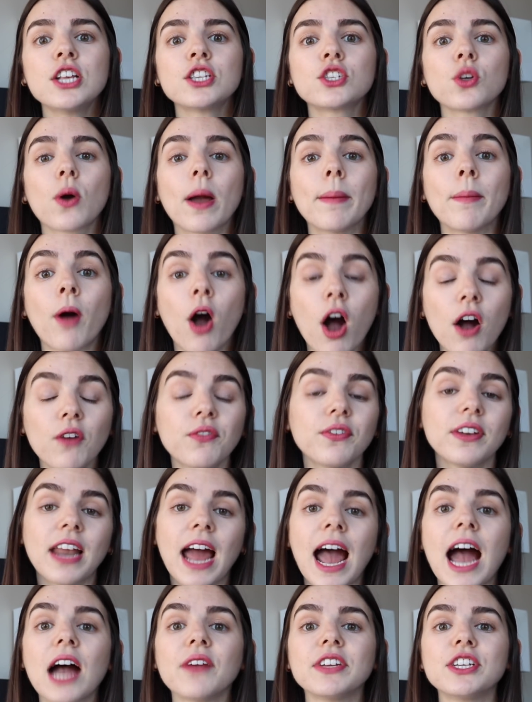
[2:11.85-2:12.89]
So I'm often
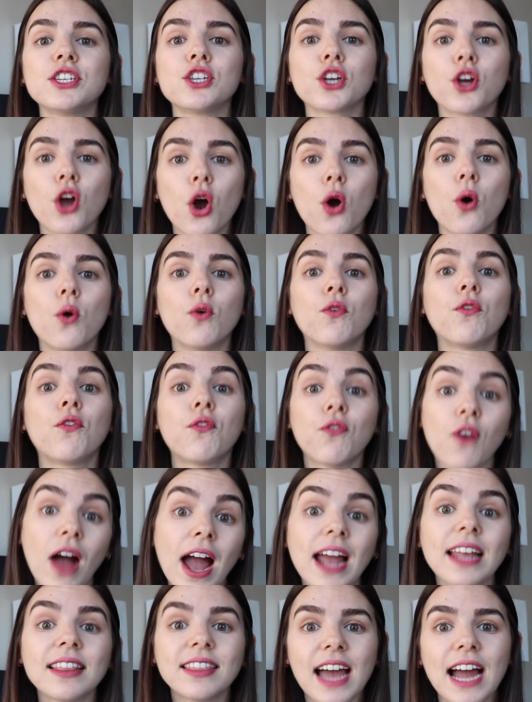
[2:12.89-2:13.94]
having to go
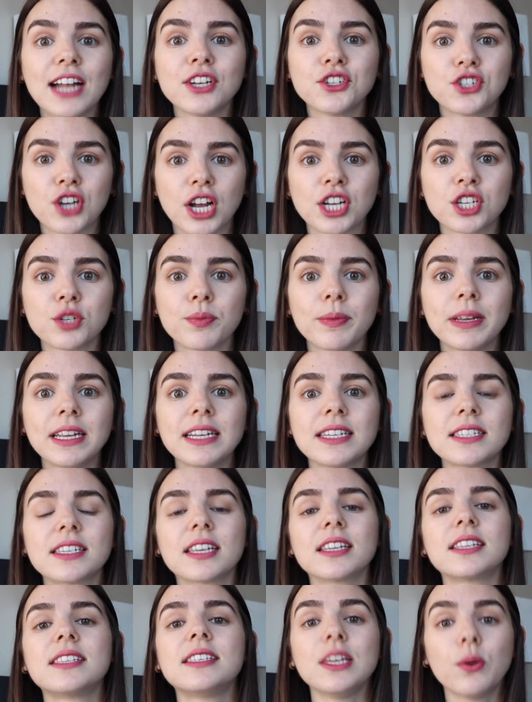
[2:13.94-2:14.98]
find that judgment
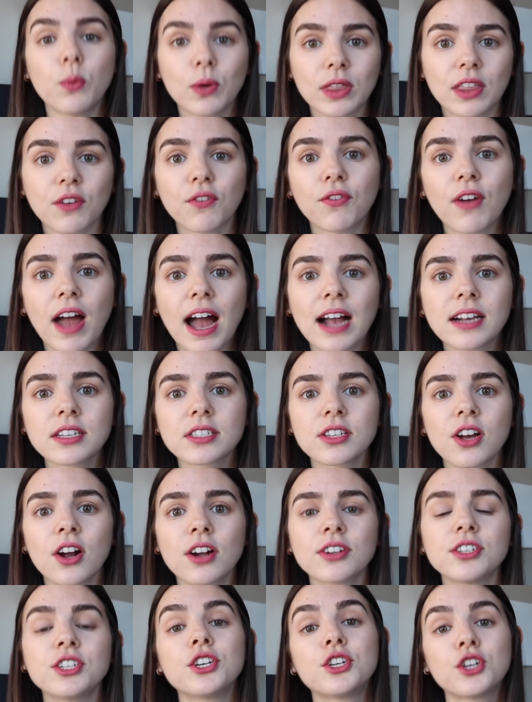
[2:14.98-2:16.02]
to see what the facts
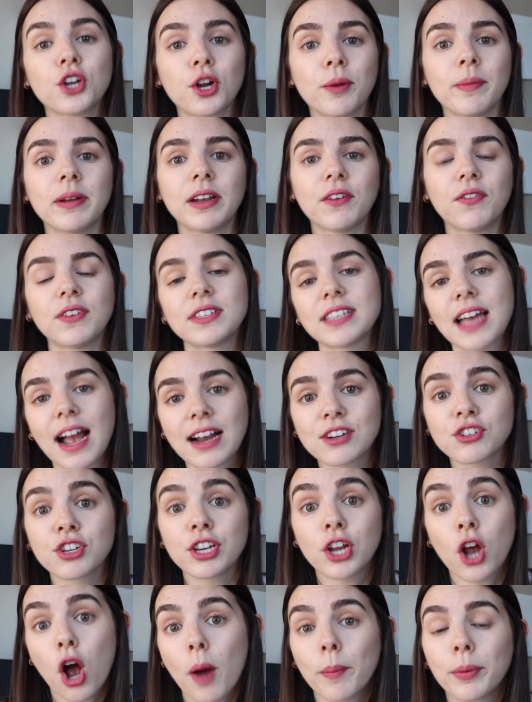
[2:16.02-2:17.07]
are to determine if it's actually
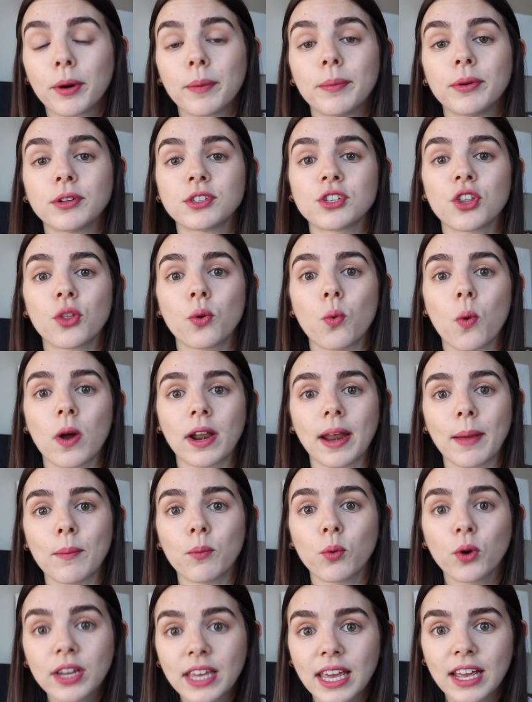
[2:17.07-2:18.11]
comparable to the one I'm
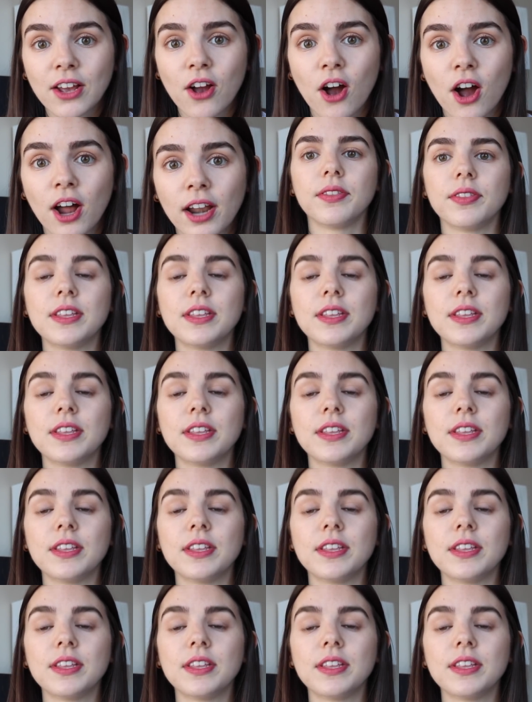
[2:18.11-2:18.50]
working on.